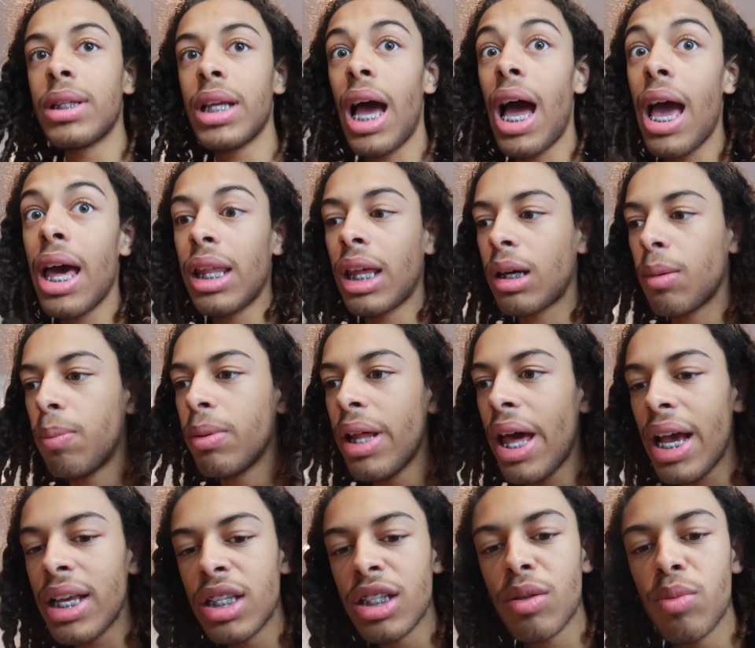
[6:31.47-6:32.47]
say I had like a
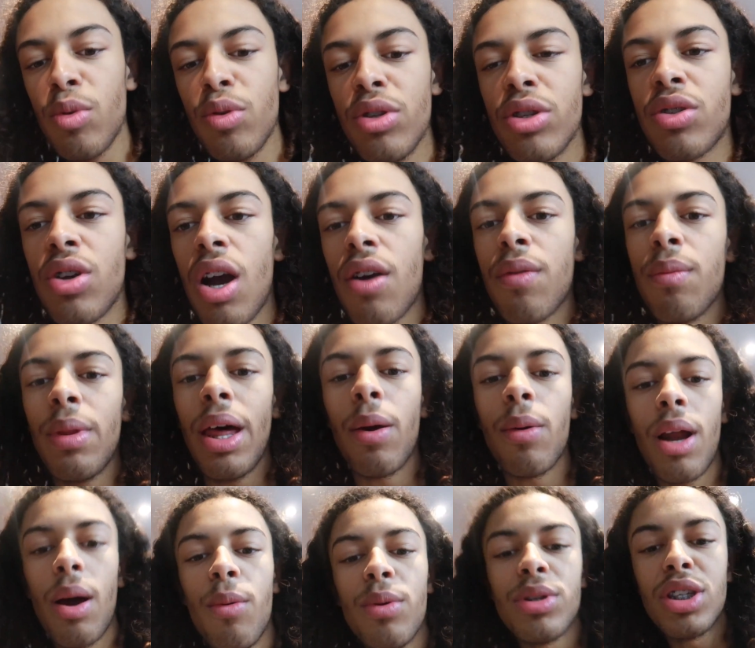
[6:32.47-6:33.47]
plastic smoothie straw from like
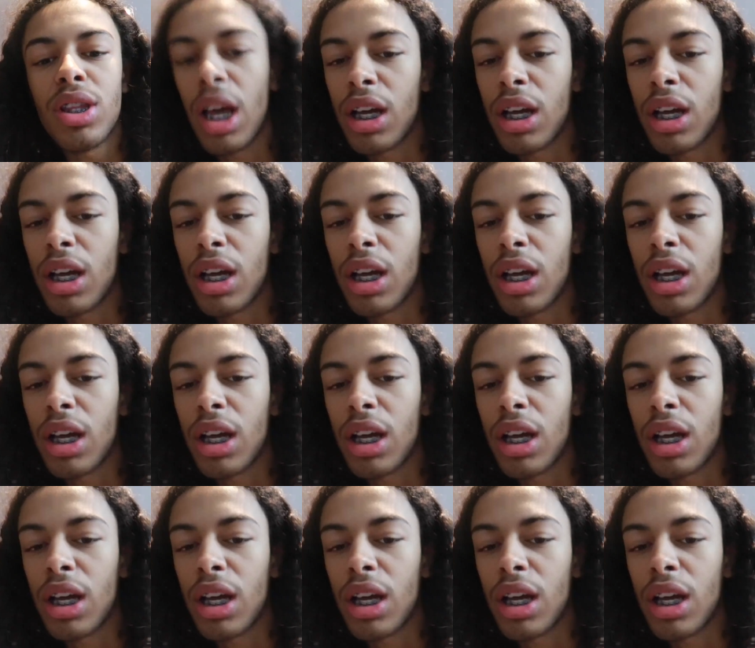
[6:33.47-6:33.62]
when I went to